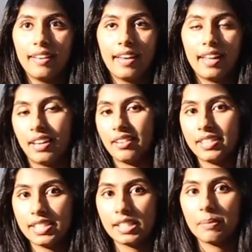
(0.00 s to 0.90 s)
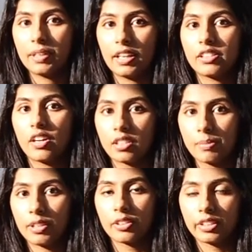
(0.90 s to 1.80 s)
and this is something I talked
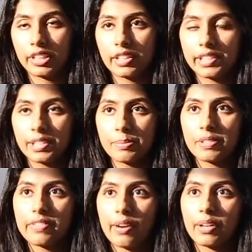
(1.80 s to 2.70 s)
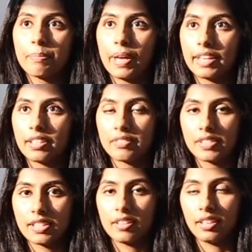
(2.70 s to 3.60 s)
about earlier in terms of how competitive
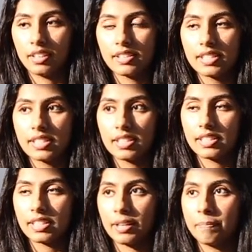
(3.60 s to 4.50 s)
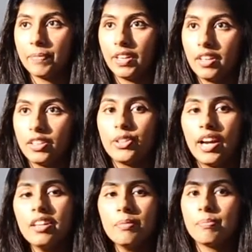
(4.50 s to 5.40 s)
it is that you
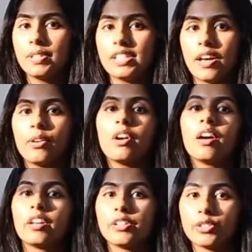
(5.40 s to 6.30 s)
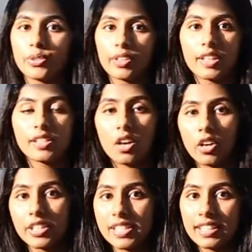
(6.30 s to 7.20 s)
kind of miss out on Ashoka's
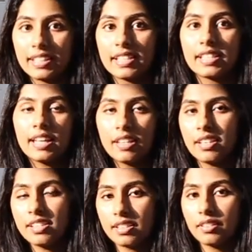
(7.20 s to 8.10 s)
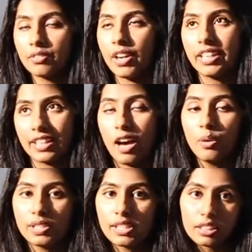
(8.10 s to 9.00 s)
artsiness. And it is right now
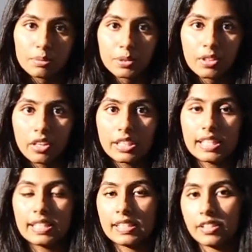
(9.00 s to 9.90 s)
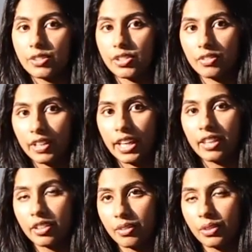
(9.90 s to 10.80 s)
it's a liberal arts institution, right?
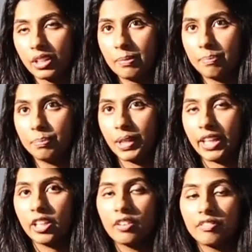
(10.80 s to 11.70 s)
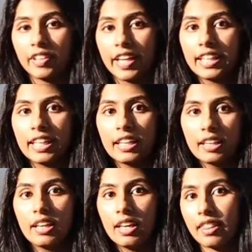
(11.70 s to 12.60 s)
And they're really planning on
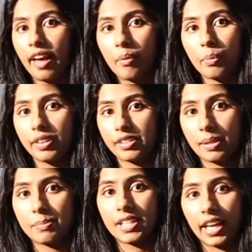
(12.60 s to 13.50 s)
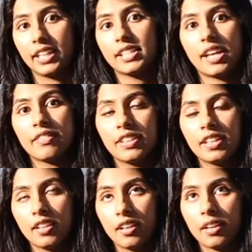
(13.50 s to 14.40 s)
flanking that with some
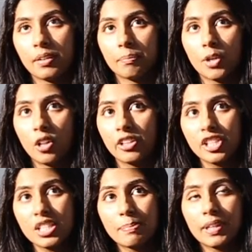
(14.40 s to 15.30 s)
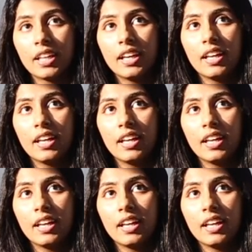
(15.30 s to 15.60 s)
science-heavy colleges, but